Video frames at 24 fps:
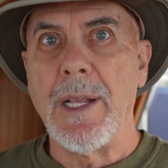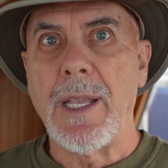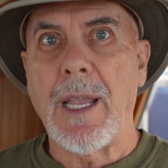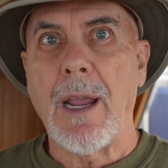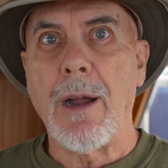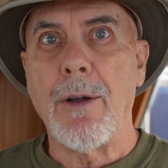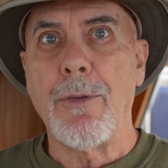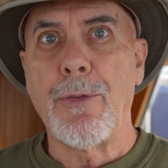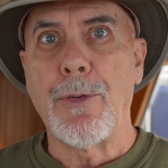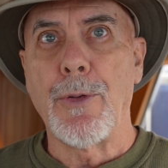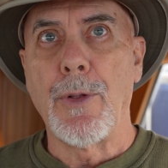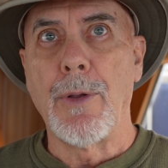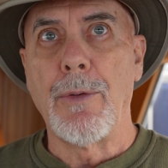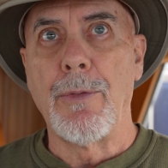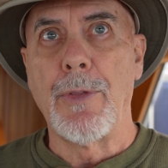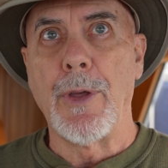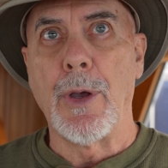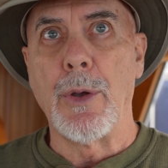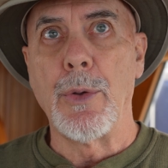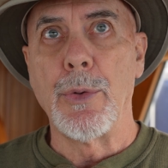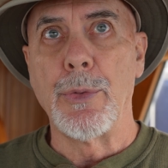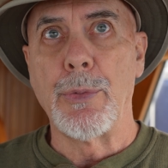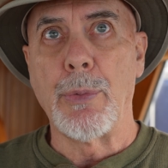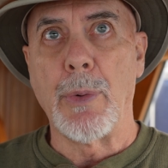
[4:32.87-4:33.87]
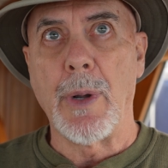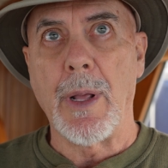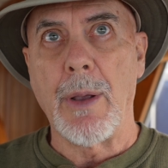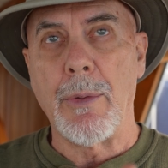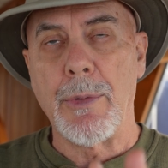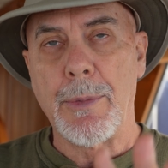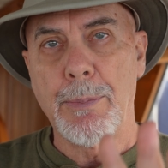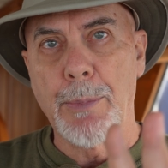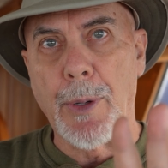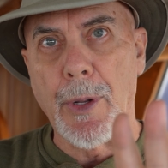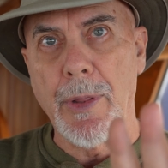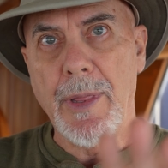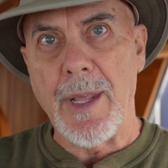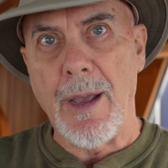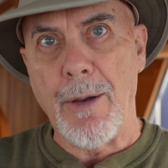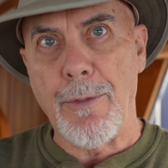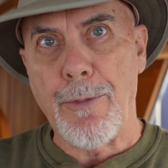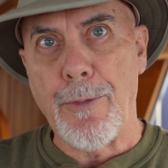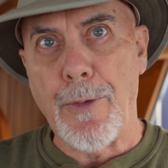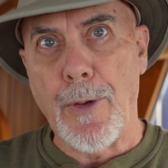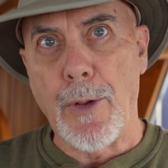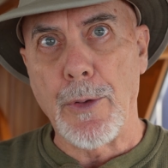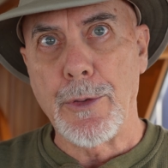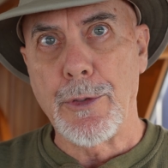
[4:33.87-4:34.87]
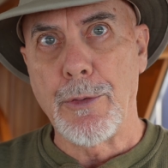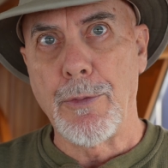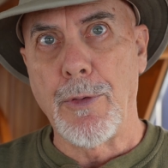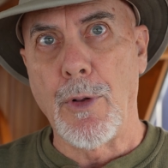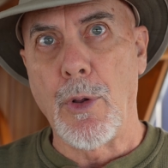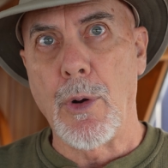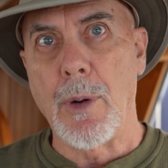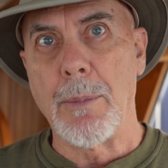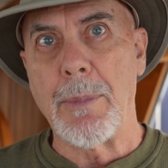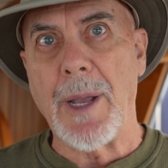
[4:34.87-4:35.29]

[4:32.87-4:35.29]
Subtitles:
careful of those when I was putting that false floor